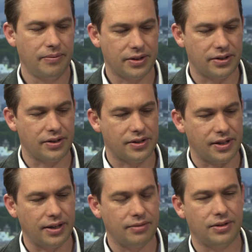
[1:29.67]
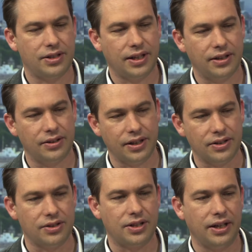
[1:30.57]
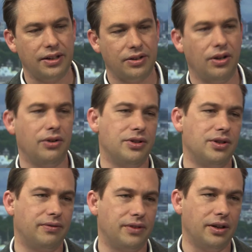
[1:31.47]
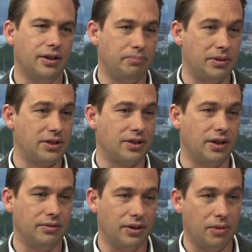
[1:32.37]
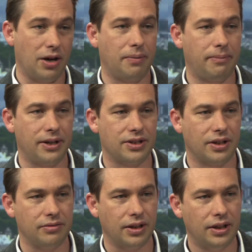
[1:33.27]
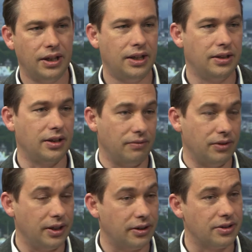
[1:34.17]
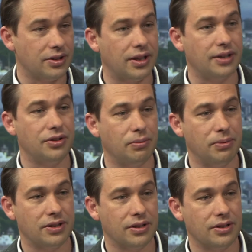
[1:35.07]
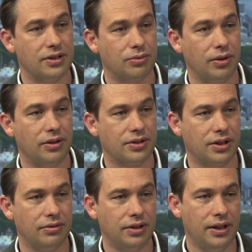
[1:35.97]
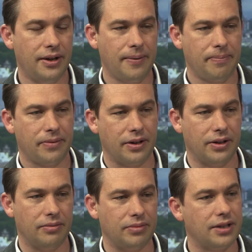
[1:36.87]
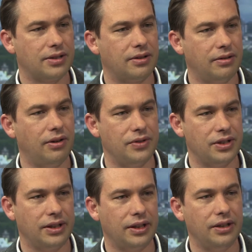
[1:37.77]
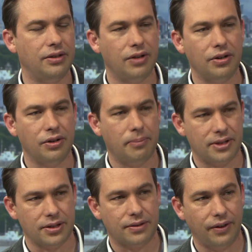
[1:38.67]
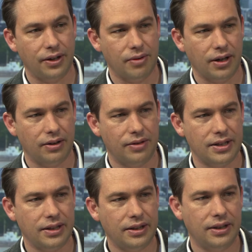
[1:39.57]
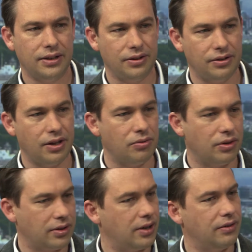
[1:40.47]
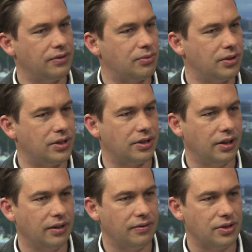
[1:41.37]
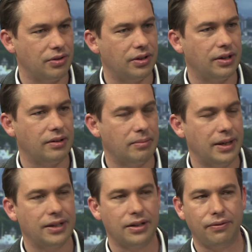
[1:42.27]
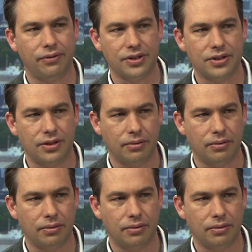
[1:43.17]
So the second thing is to take the knowledge of the business owner, marketplace owner, kind of really understand your business as well. So that's obviously key. You know your business very well already. You know what kind of switches and levers you think make a difference to your